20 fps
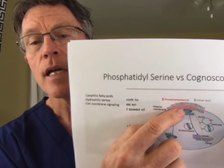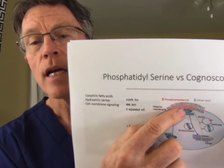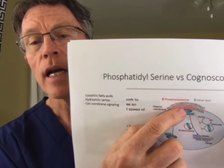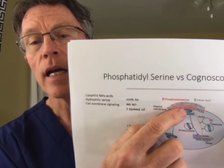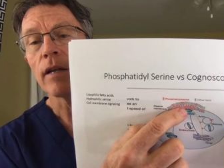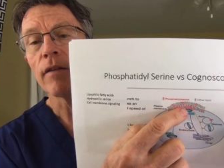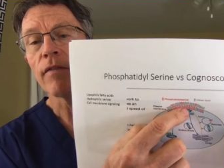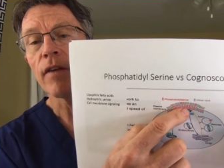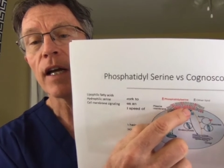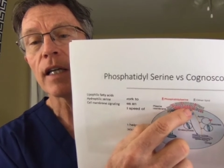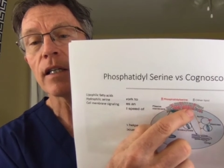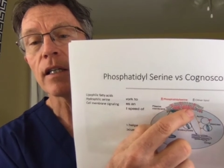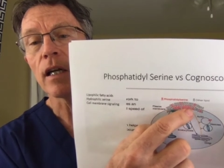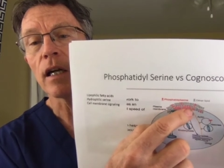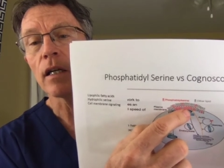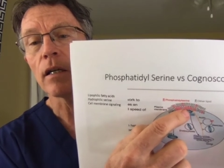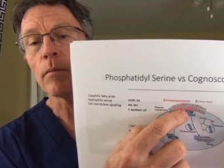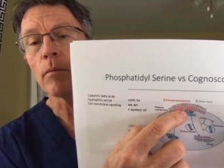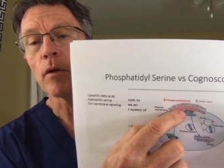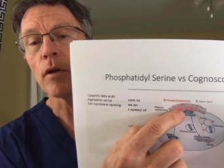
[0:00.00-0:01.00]
and the fat
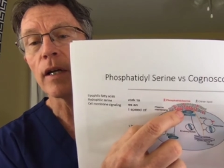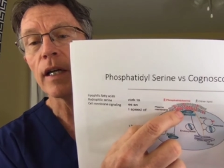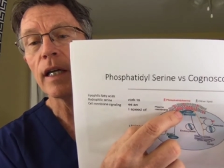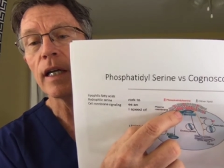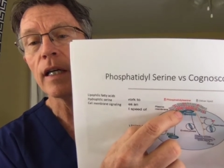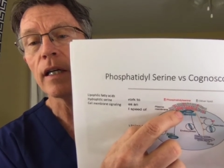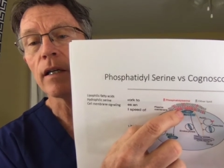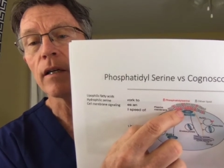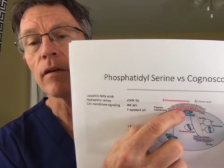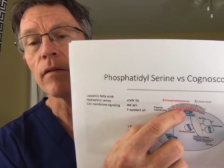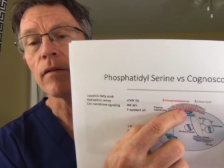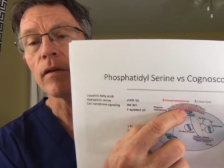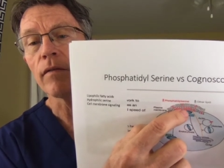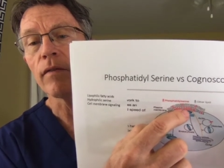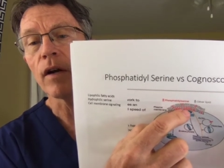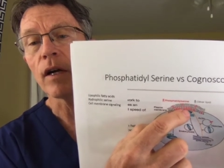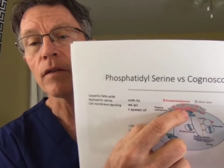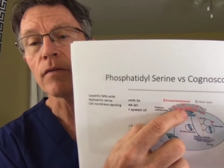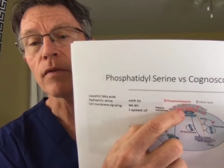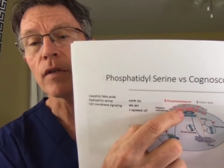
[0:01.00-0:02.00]
soluble end of the
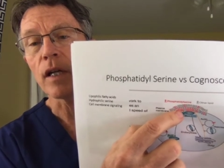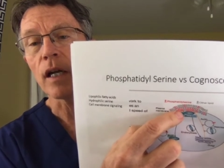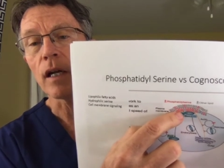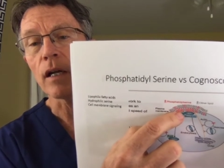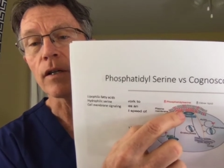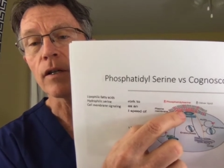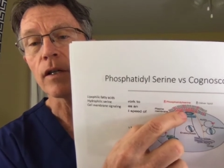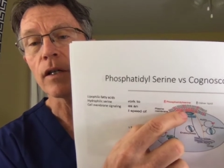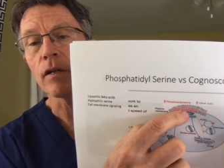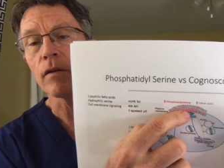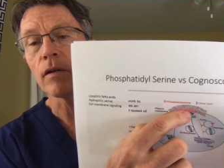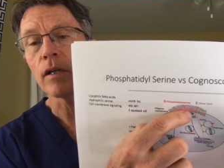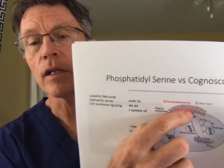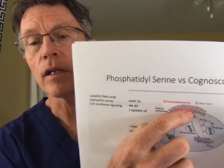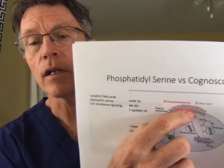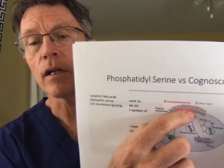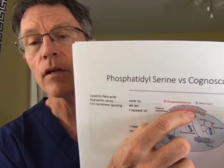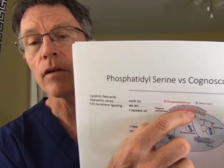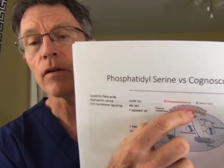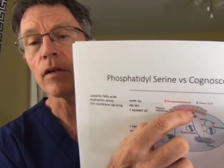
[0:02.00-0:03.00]

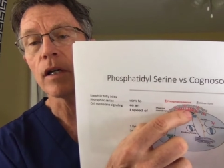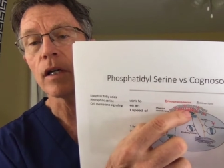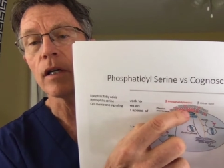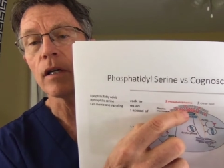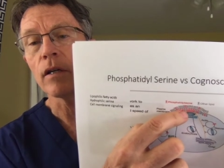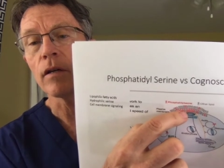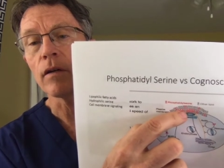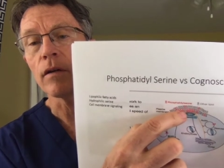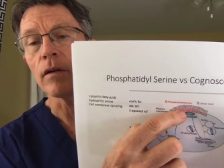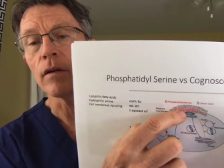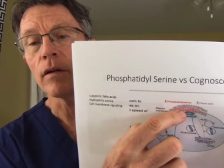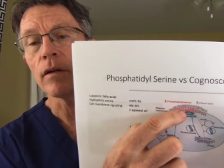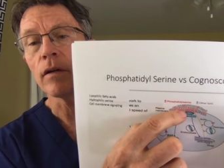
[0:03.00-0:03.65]
phosphatidylserine goes here.